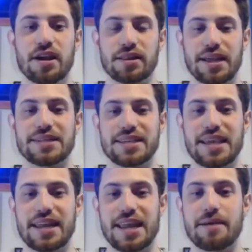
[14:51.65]
Let's
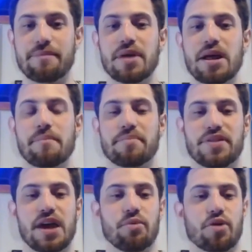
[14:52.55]
get him, but
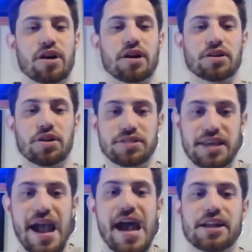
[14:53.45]
then we're going to look
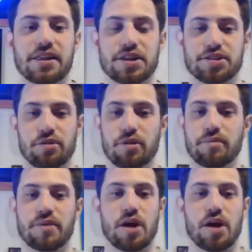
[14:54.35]
to add to this room,